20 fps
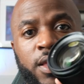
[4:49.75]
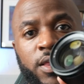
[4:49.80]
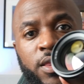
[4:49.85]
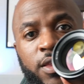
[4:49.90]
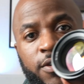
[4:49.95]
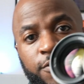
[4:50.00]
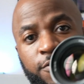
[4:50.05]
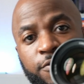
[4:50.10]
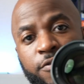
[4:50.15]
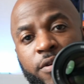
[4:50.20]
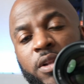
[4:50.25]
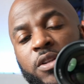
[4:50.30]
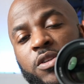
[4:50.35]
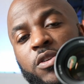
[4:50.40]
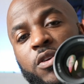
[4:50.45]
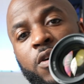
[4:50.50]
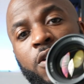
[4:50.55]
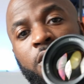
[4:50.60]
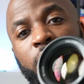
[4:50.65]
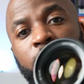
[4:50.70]
the front
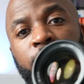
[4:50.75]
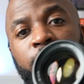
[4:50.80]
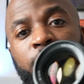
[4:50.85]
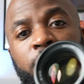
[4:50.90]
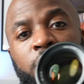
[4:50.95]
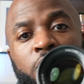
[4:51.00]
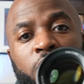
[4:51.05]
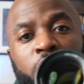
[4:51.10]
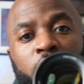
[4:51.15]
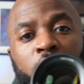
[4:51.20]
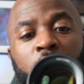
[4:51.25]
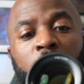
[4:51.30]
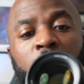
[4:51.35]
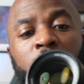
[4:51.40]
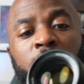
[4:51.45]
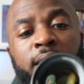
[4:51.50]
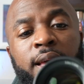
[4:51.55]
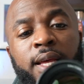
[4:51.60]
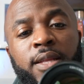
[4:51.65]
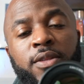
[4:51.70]
of your
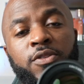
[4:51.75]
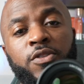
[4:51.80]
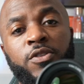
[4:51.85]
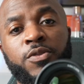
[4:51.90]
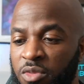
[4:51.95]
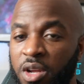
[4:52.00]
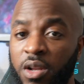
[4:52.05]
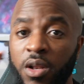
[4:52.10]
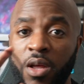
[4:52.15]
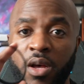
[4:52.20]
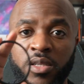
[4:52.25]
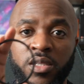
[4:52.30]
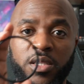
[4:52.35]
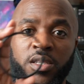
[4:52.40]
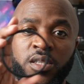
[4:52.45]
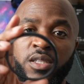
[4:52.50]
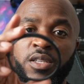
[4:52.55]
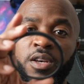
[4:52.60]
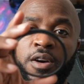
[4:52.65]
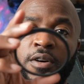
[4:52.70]
lens. The glass
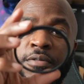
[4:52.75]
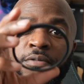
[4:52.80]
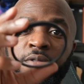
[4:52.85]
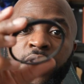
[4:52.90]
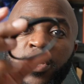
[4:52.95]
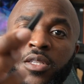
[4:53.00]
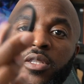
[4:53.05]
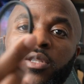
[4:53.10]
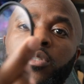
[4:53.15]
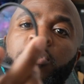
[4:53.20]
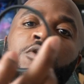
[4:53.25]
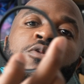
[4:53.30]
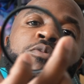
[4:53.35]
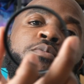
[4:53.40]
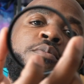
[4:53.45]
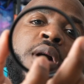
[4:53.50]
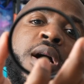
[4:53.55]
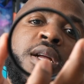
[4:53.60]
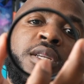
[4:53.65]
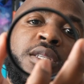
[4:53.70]
itself doesn't do
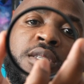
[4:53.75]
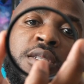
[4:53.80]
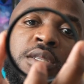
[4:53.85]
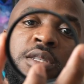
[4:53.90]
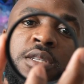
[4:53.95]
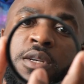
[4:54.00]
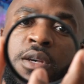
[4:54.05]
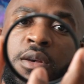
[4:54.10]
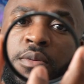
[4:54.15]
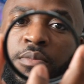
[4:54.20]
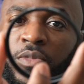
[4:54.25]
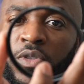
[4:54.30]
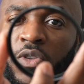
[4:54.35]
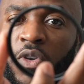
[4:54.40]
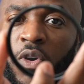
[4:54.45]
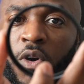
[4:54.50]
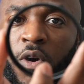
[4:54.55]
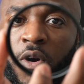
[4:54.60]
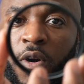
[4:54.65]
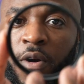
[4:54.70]
much in terms
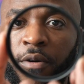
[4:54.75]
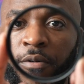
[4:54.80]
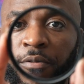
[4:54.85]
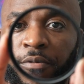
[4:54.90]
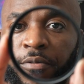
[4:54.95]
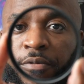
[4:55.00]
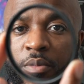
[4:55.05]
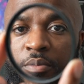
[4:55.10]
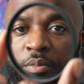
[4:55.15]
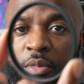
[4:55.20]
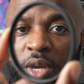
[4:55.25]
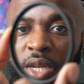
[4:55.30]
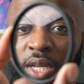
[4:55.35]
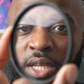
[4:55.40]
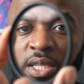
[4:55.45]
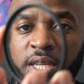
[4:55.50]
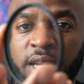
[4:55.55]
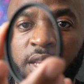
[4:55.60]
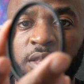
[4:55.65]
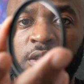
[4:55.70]
of
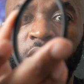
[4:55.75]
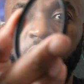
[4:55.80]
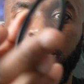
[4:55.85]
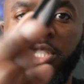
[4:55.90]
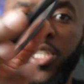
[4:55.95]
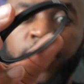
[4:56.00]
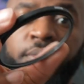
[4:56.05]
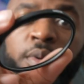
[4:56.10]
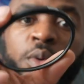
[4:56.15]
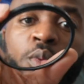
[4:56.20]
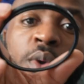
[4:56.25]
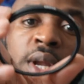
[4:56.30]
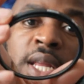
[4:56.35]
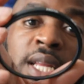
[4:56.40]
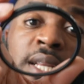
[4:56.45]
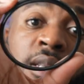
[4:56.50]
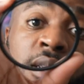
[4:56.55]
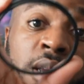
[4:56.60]
modern technology, but what it